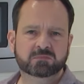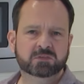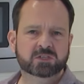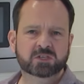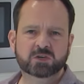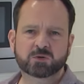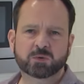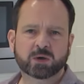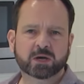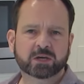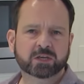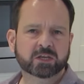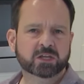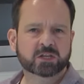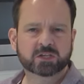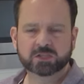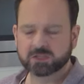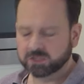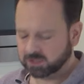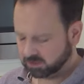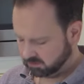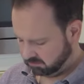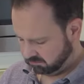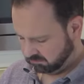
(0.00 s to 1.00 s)
2
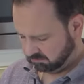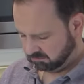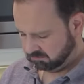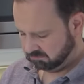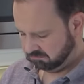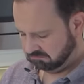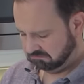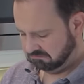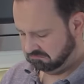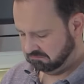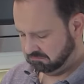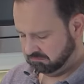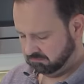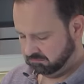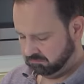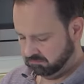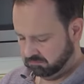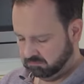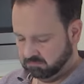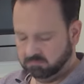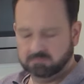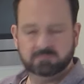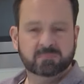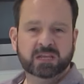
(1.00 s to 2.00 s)
onions,
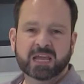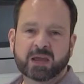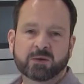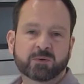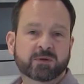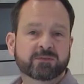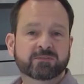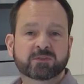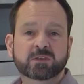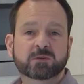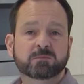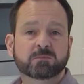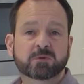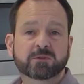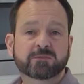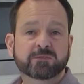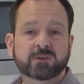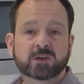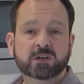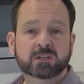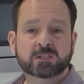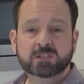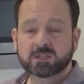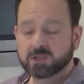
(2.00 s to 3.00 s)
however you
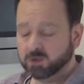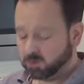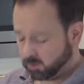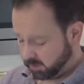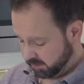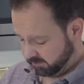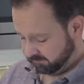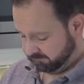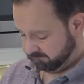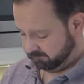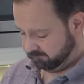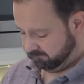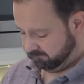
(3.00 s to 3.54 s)
prefer to do it.